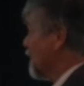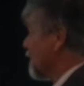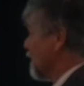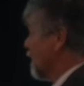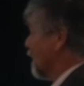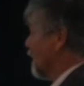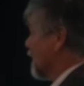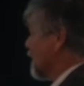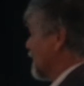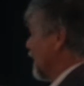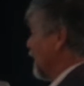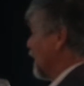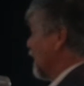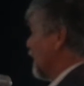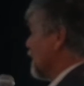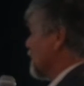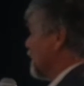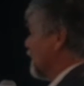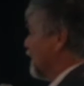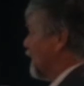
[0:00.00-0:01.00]
Desert, the Sandy
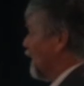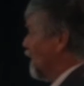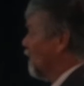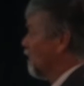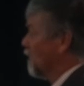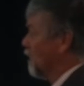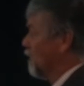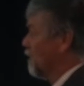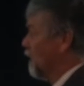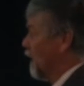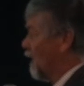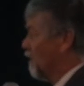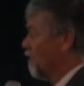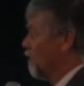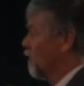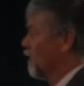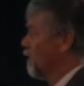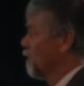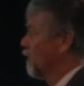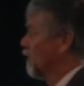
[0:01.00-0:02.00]
Desert, Yalgoo, the
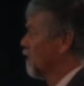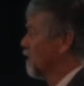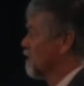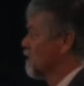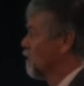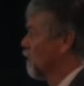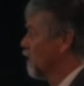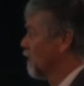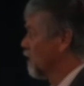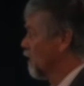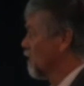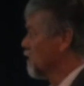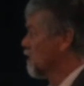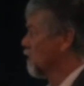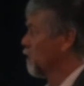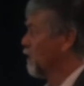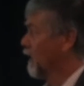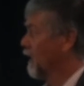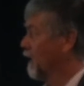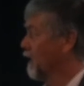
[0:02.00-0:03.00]
Admiral Wheatfield, Swan
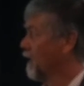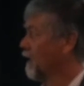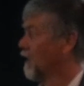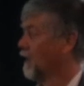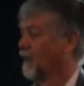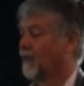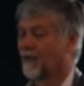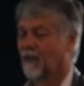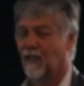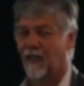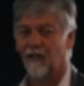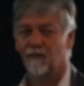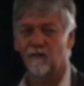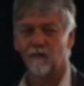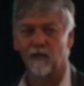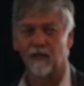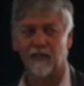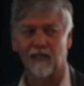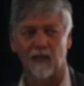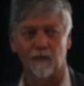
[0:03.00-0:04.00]
Coastal Plain. Haven't
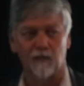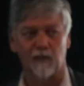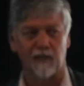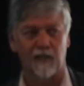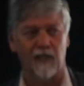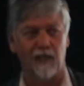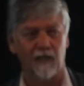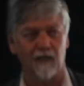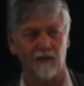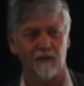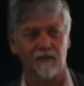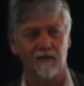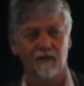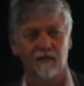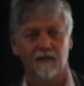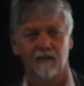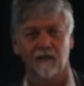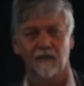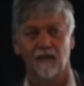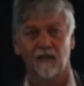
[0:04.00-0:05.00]
really kept account.
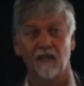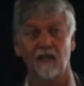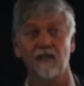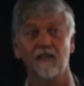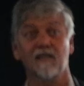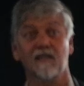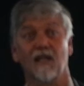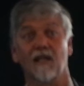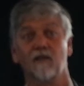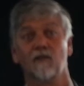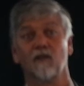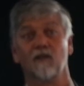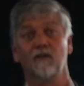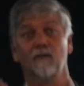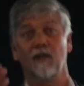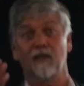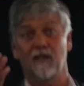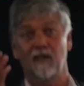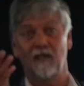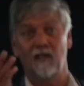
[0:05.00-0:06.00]
Then you start talking
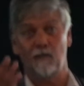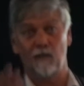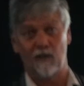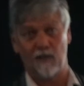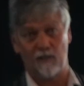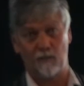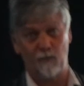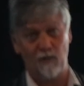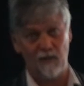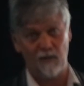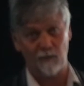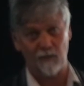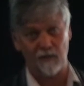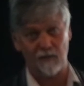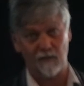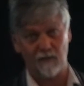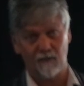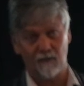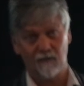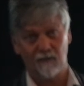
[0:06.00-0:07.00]
about the
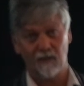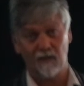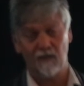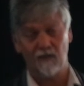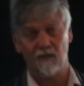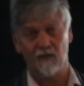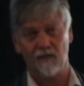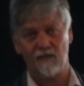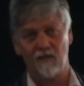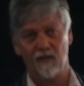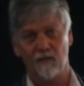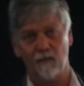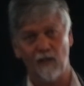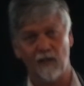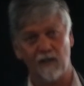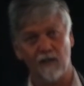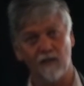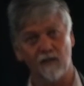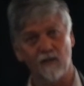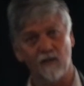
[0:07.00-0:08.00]
lepidospermers. Now you guys know
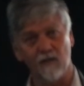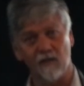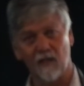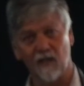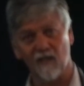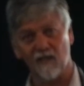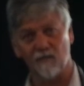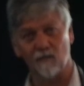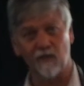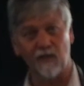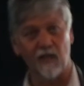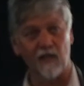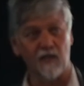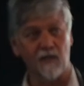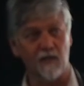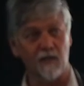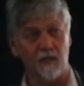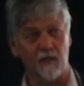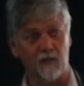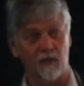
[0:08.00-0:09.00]
back in 2000 we
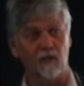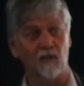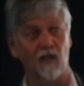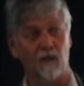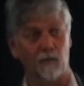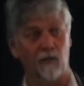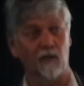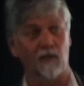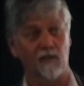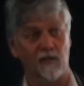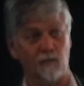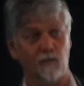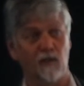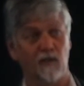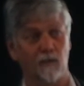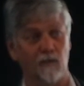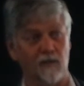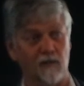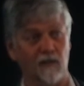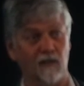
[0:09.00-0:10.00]
had 32
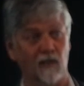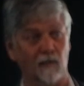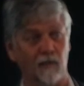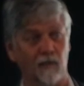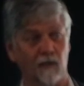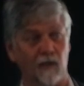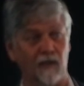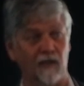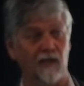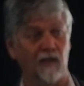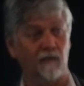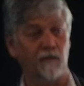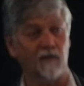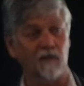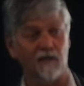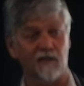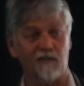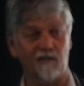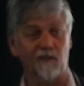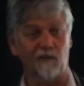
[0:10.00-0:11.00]
lepidospermers in WA. Now we've
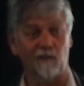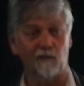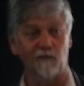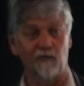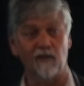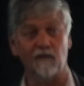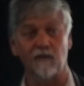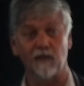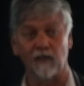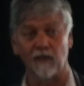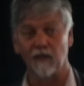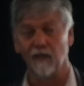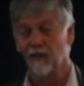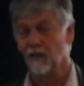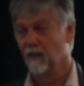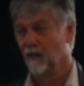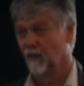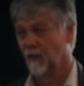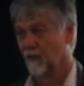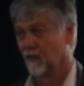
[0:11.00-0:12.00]
got 350
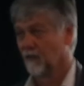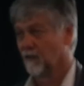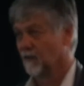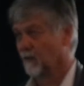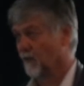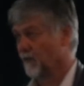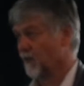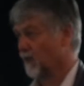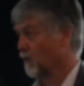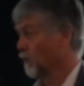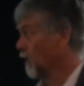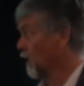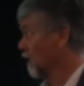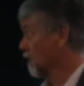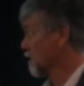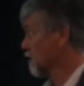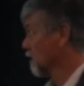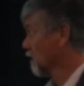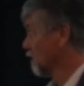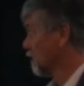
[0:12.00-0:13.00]
or
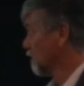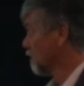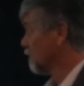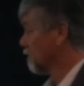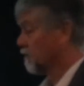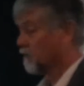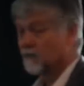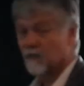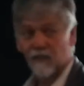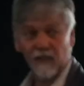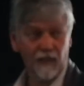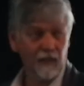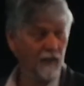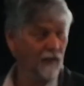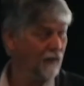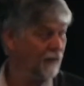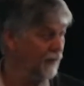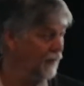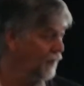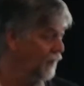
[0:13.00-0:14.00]
thereabouts. Say
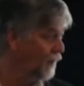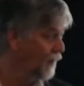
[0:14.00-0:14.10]
again?